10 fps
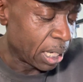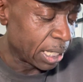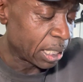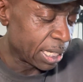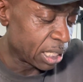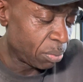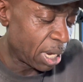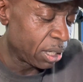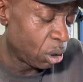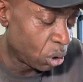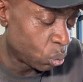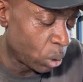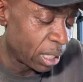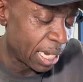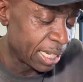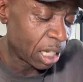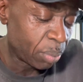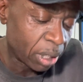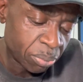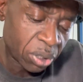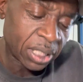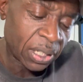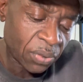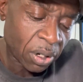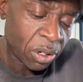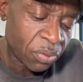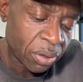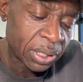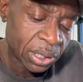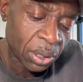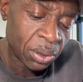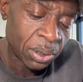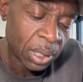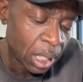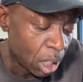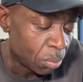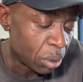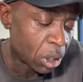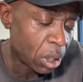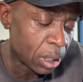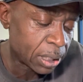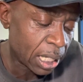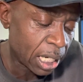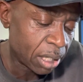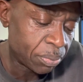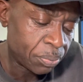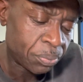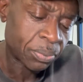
is a man who could well end up in prison very, very soon, because Rudy